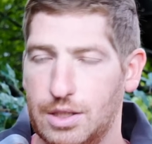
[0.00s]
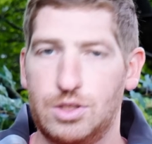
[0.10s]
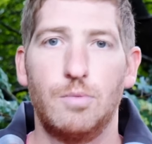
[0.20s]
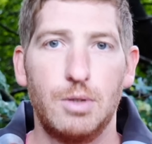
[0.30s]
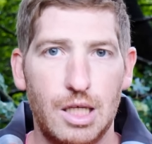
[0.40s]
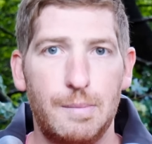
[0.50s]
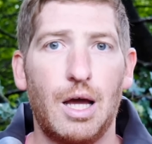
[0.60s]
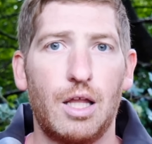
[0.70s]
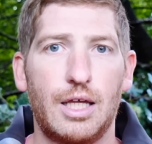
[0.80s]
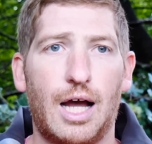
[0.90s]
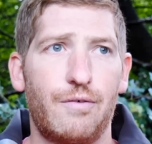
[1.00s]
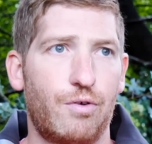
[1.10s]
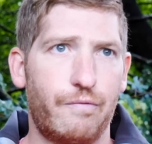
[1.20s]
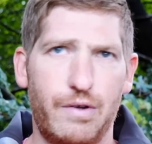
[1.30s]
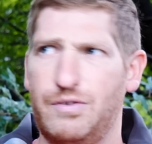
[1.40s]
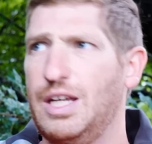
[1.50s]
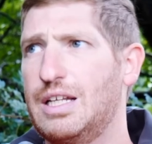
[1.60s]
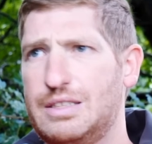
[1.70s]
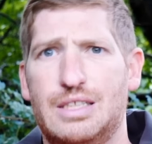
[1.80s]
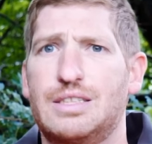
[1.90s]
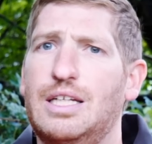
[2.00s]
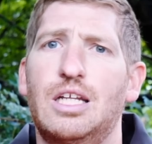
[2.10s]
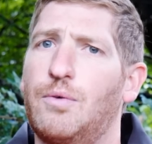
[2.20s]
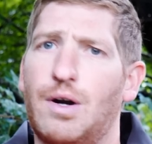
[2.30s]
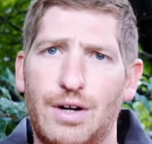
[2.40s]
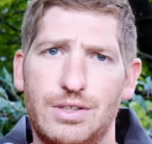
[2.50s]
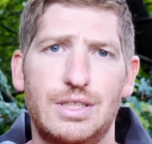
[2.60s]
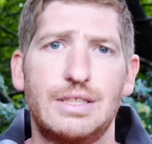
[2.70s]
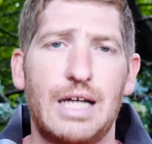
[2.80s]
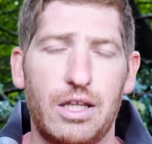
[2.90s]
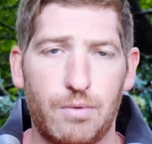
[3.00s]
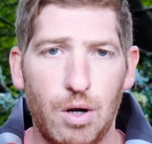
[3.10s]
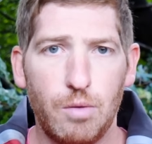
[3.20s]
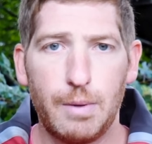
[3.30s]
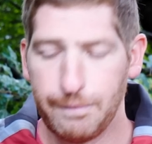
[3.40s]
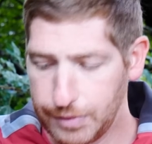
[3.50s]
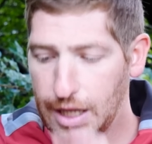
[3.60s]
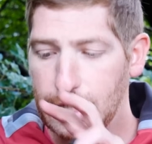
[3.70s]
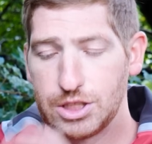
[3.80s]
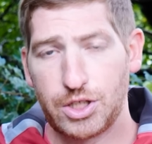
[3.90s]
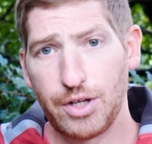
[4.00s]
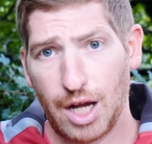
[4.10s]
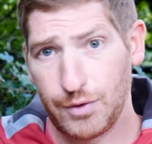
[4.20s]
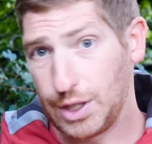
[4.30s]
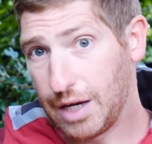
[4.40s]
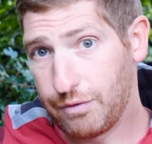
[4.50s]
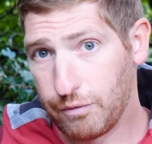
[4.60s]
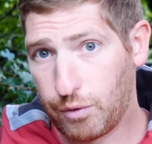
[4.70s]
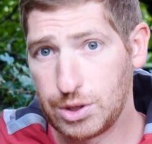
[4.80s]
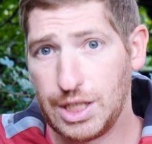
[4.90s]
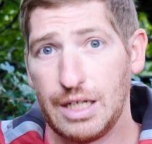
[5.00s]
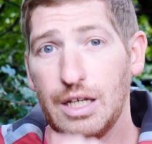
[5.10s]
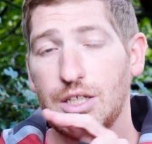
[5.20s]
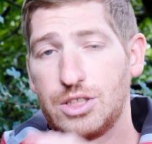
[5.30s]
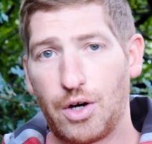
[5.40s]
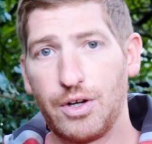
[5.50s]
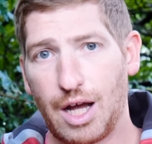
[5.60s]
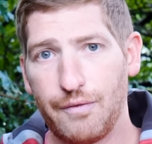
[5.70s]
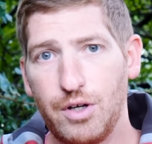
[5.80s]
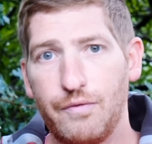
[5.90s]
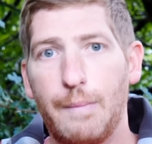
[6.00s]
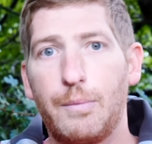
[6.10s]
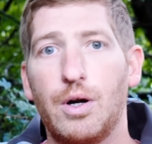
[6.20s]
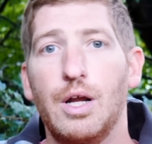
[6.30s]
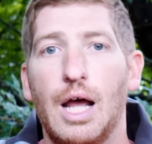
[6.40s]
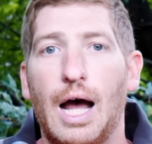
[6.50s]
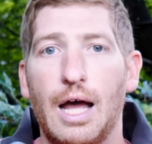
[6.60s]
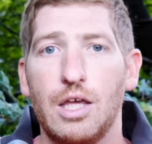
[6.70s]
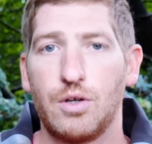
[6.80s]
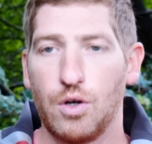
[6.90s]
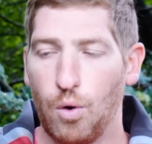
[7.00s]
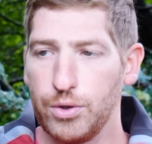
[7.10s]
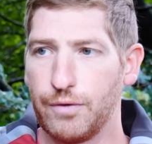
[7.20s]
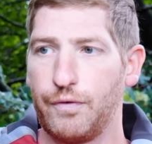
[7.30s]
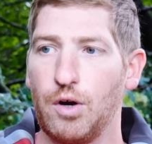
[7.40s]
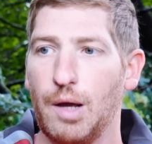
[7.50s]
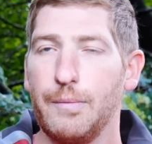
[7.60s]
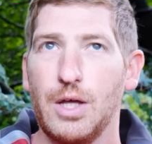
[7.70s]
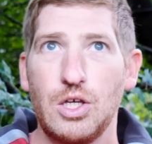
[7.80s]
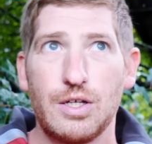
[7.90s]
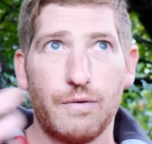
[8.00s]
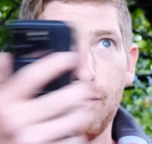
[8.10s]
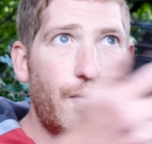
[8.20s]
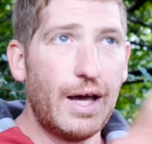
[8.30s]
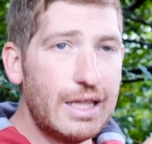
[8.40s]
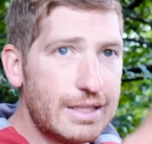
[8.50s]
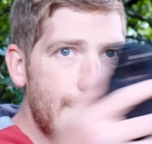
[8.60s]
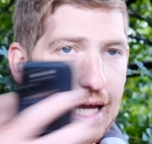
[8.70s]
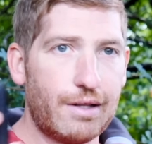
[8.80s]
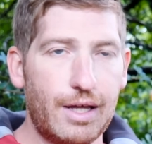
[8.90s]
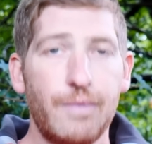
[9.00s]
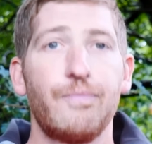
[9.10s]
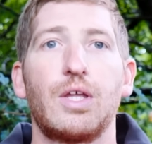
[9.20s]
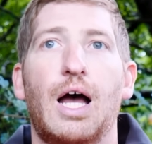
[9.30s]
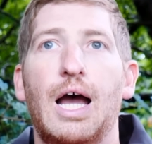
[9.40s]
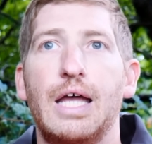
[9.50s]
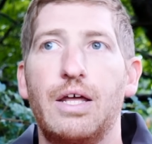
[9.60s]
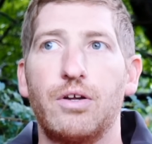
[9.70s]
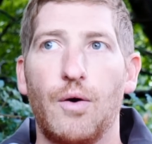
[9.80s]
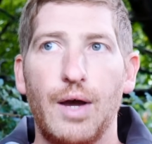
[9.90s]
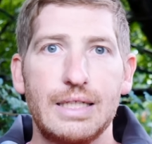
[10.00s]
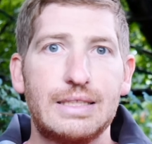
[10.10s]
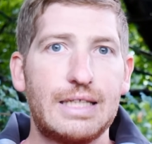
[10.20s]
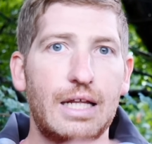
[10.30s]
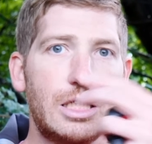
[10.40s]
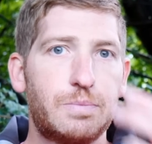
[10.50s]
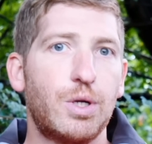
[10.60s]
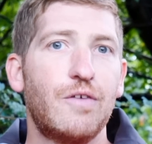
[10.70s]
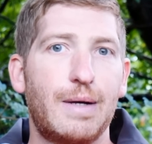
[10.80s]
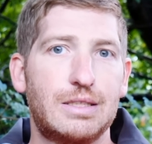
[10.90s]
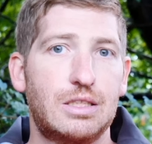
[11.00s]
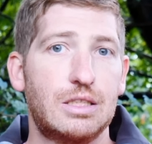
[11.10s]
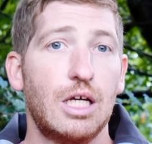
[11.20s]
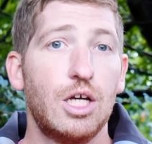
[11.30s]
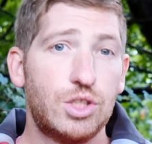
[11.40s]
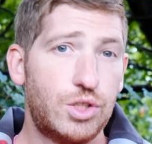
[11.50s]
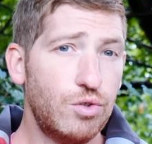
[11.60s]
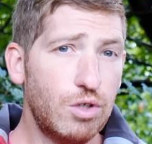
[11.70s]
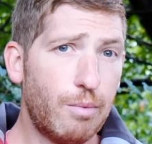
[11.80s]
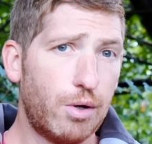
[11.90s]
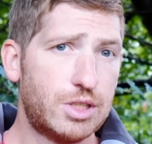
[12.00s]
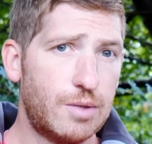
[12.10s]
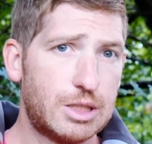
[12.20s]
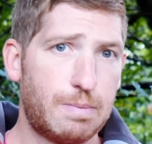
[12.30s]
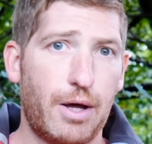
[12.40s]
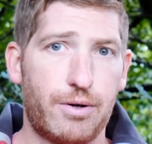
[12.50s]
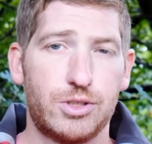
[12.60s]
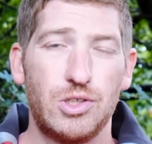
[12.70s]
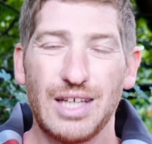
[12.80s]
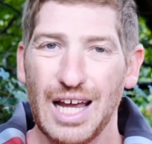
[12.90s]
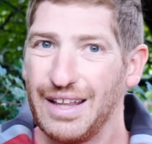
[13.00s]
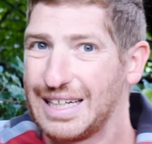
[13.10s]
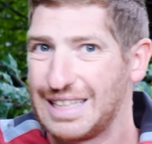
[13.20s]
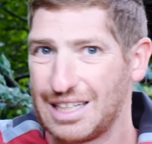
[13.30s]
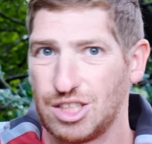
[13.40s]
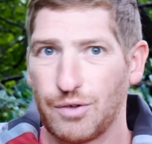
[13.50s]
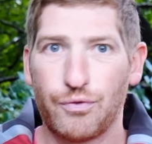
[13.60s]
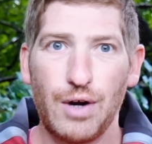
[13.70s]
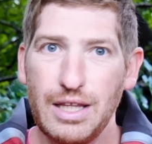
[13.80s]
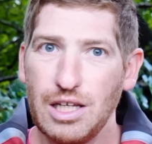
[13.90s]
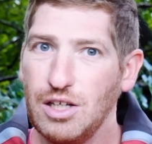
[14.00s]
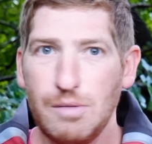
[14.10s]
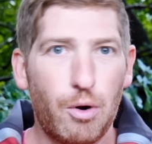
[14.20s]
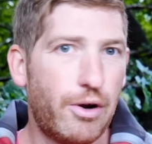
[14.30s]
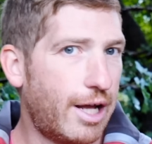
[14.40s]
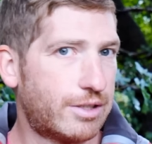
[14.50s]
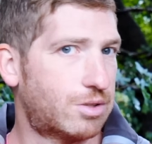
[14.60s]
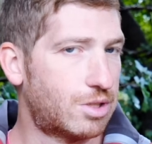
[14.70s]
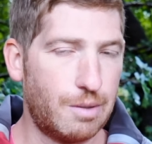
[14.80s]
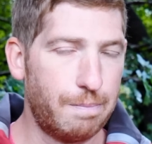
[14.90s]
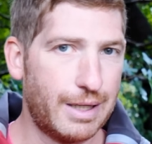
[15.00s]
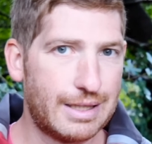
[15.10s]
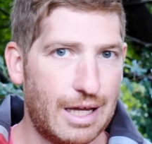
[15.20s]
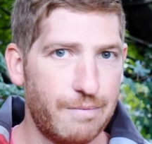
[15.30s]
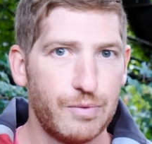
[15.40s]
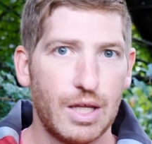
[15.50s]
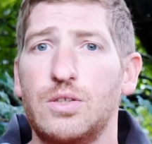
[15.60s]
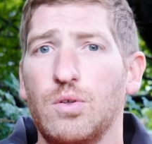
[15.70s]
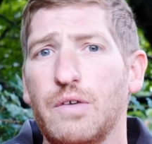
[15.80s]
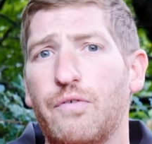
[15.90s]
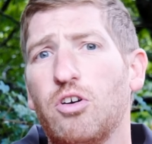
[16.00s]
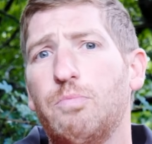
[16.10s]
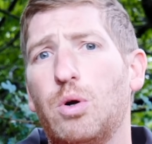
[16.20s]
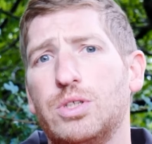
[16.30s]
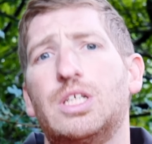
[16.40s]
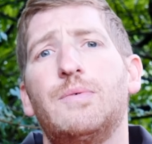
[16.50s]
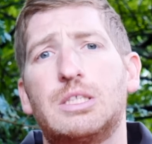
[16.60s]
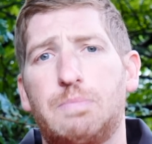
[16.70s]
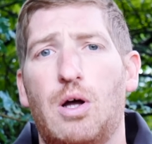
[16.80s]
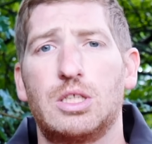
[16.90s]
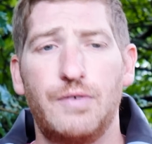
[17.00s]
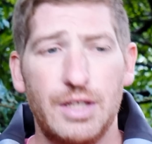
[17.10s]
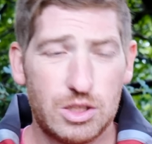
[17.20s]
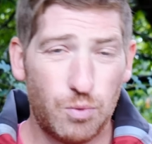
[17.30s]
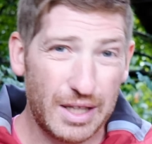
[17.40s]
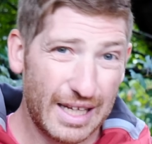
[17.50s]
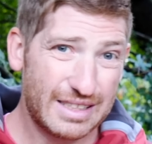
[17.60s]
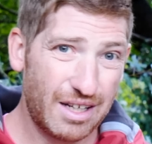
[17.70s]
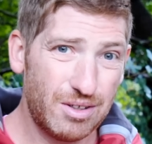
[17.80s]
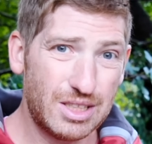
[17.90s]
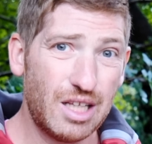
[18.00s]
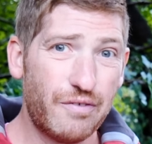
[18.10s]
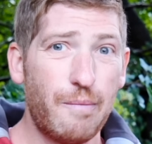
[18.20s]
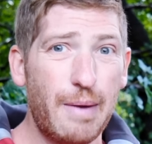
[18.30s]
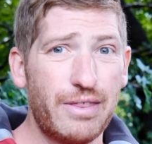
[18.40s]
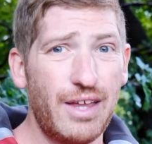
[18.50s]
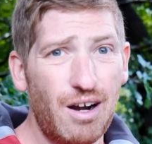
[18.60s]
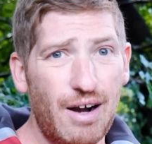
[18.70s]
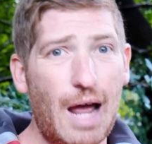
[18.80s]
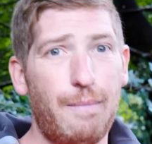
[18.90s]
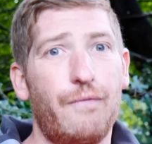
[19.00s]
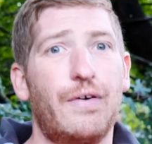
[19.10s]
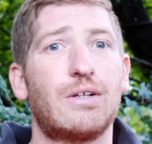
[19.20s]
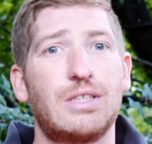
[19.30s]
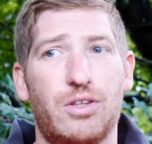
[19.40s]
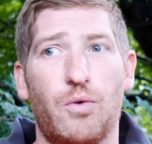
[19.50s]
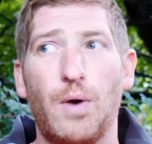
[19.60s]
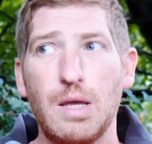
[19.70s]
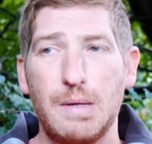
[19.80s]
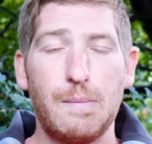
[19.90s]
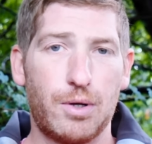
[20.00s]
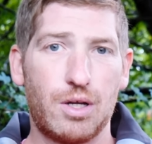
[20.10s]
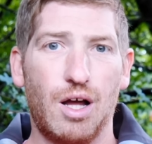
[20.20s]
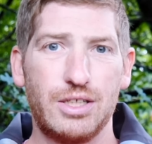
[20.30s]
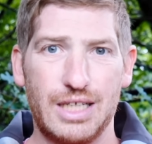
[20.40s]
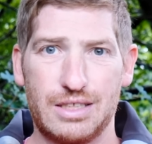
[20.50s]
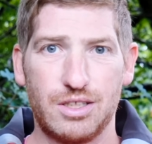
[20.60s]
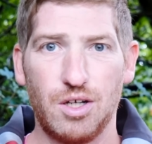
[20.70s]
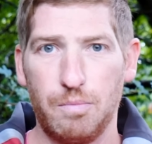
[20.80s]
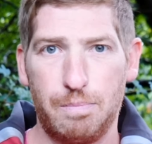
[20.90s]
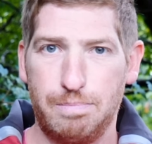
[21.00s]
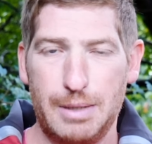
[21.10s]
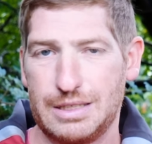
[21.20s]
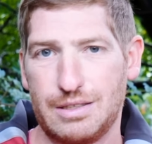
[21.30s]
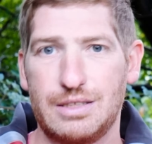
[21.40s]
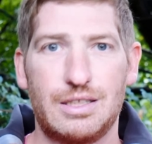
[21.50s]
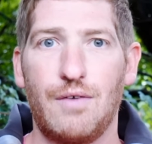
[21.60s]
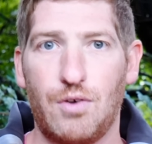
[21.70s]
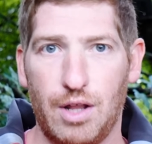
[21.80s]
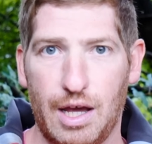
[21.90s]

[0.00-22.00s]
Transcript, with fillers: assumingly be on the iPhone 15 and 16 and whatever else is down the road. But starting off with the iPhone 14, starting off in November, uh, you can hold your phone up you have to find the satellite, uh, and then it'll go ahead and send these brief messages to emergency responders. So you can't like text your friend that you need more nachos or something like that. It's only for emergency response via these relay centers, and then from there, Apple figures out the right people to contact to go basically save your